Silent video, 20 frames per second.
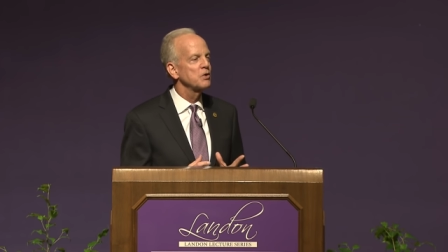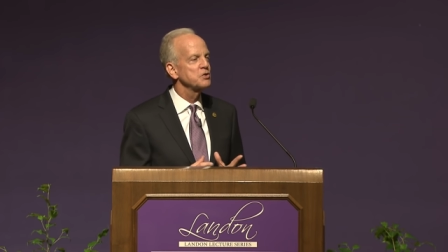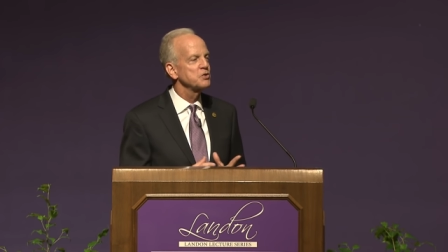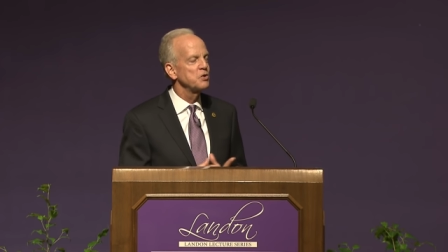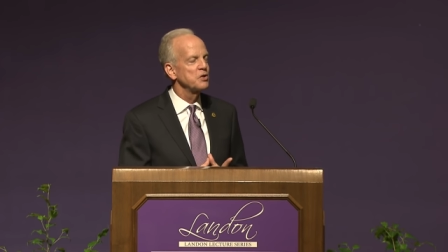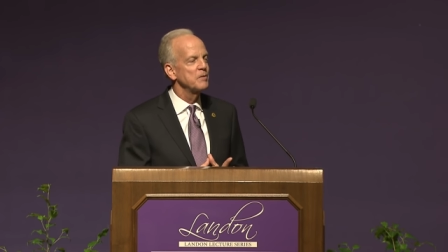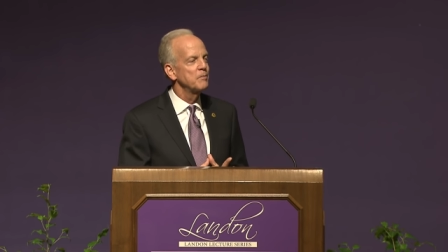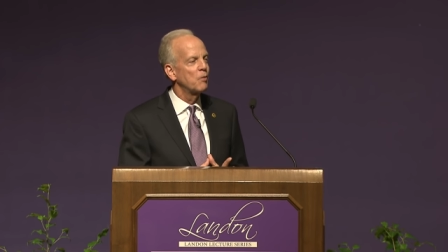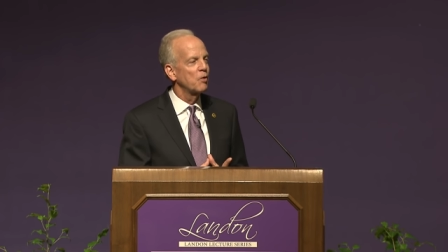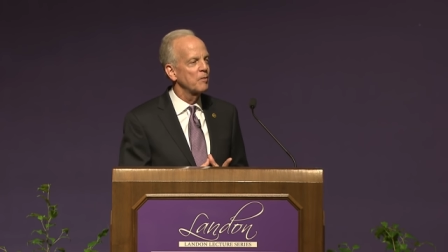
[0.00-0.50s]
so
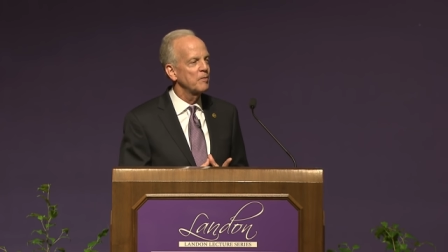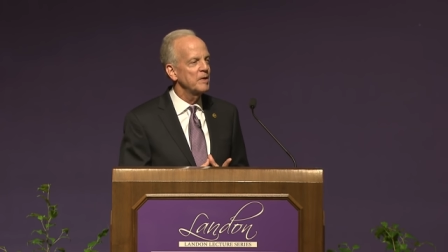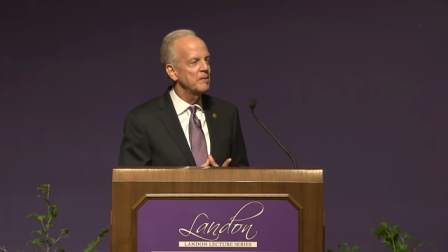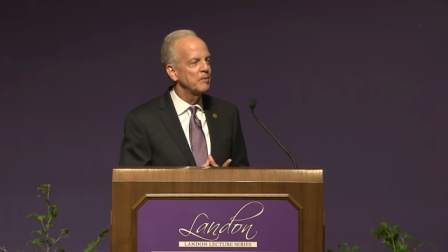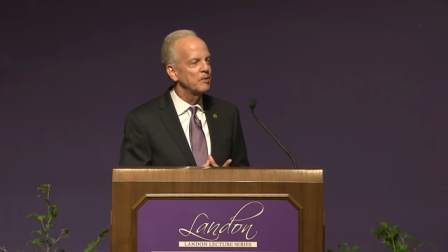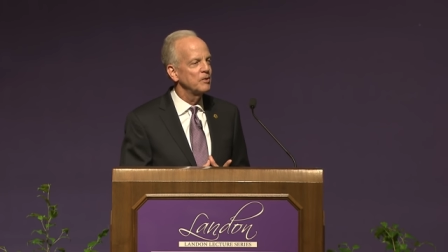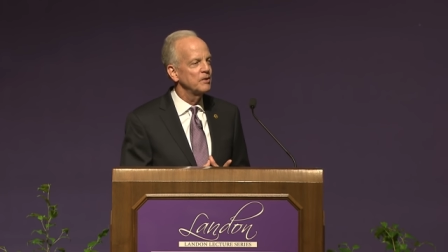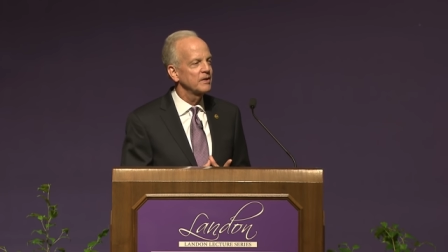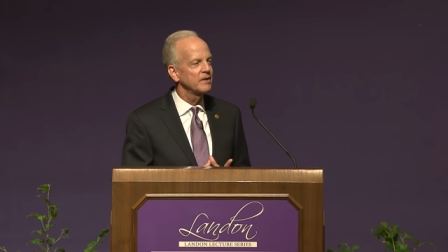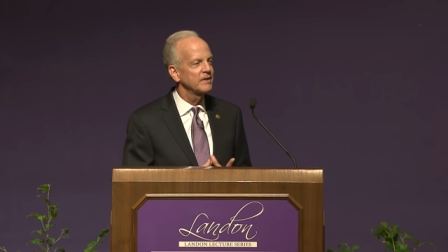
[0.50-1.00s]
that more
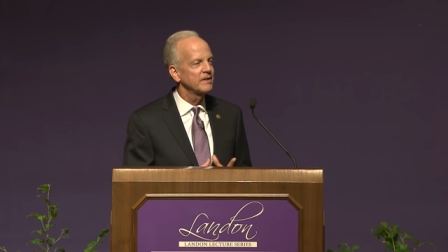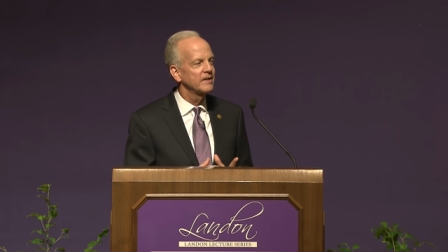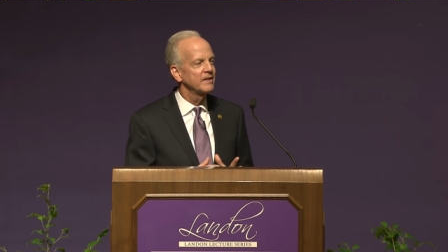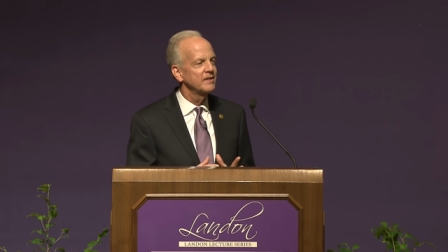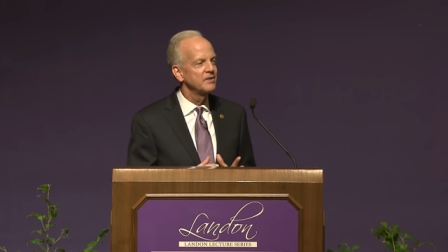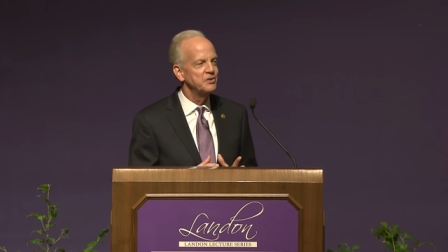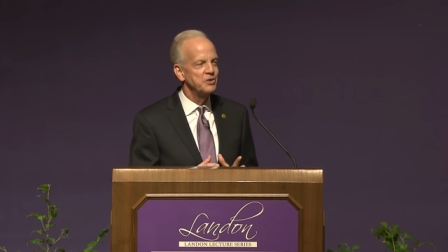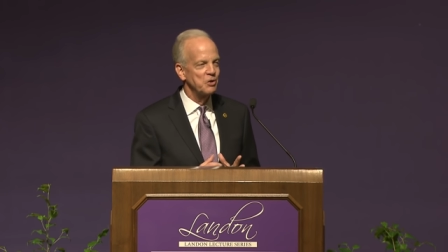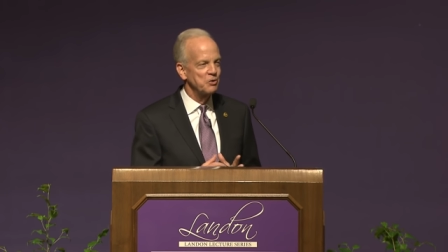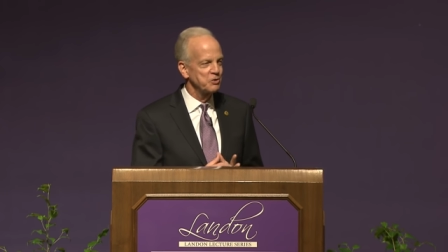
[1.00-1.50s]
people
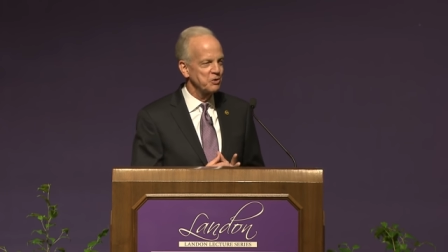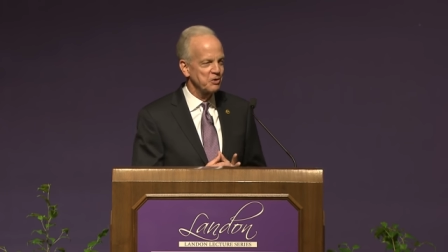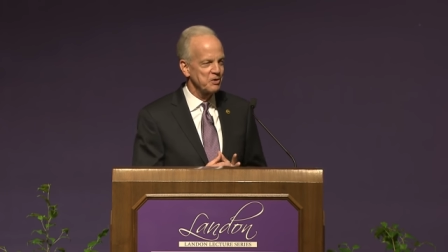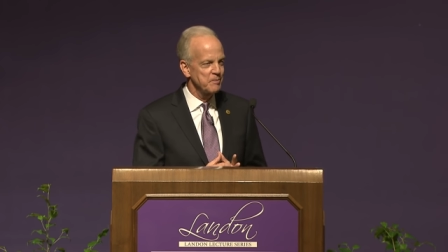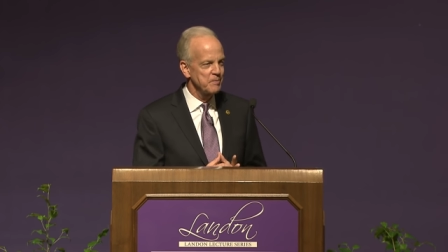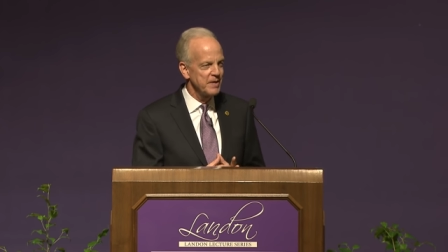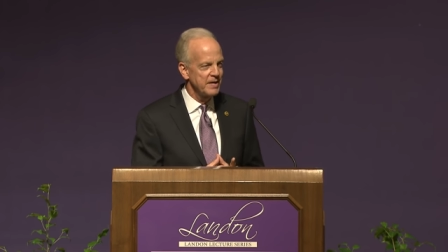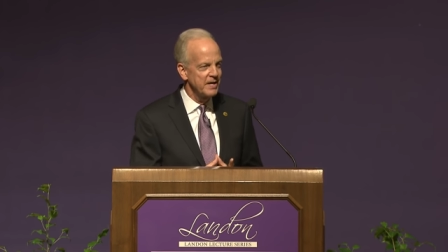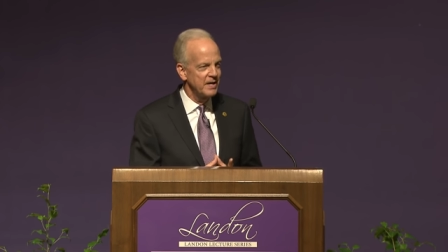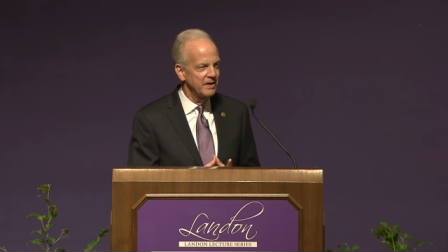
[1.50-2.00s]
don't go to
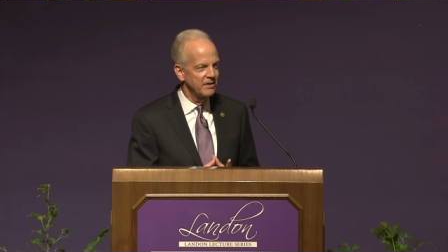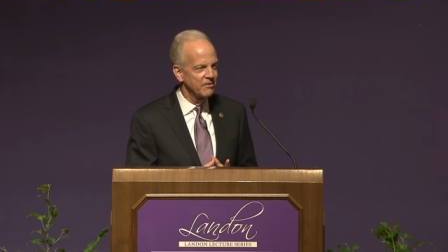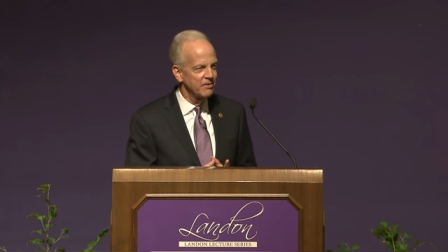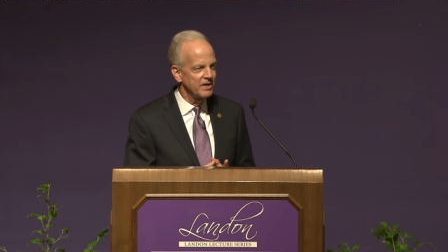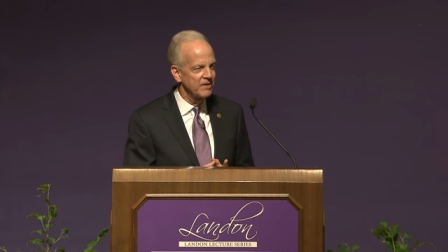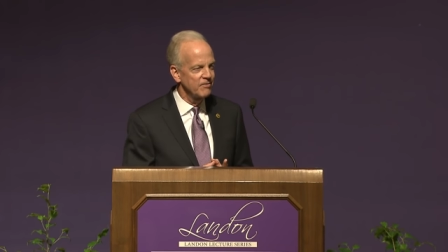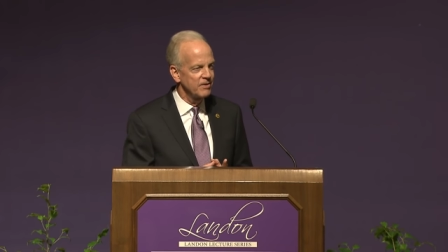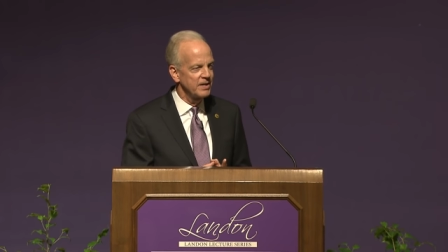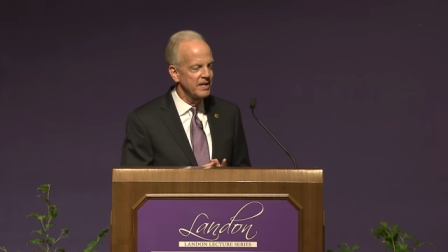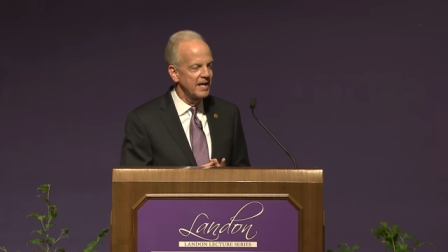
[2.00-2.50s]
bed
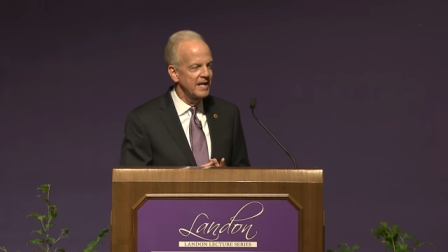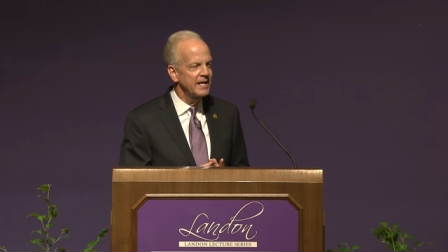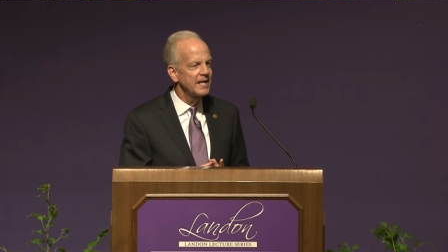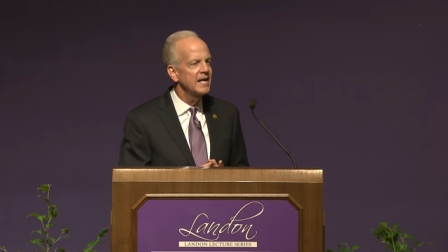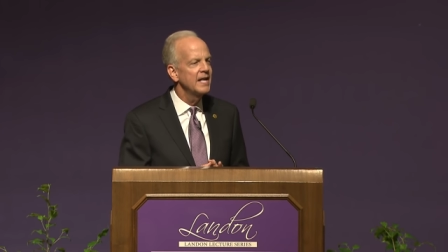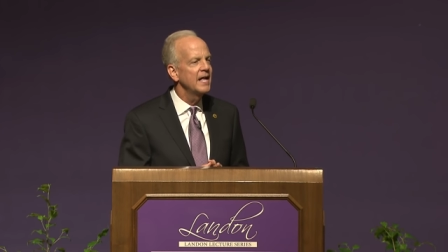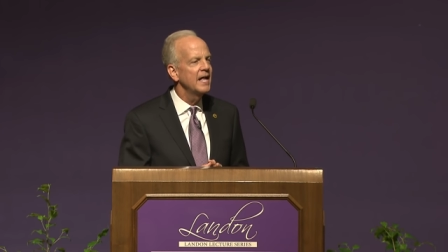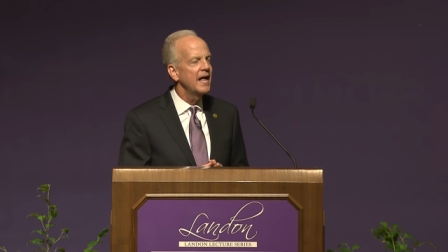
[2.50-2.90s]
hungry every night.